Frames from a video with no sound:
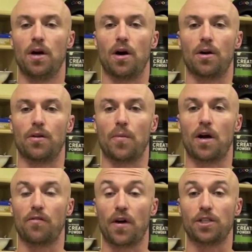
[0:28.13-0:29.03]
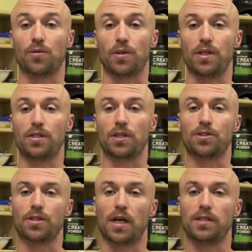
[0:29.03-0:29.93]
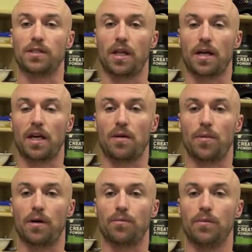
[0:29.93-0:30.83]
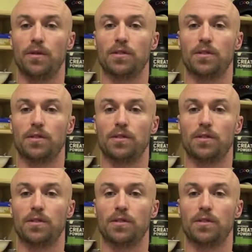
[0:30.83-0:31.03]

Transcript: are the myofascial release exercises that I came up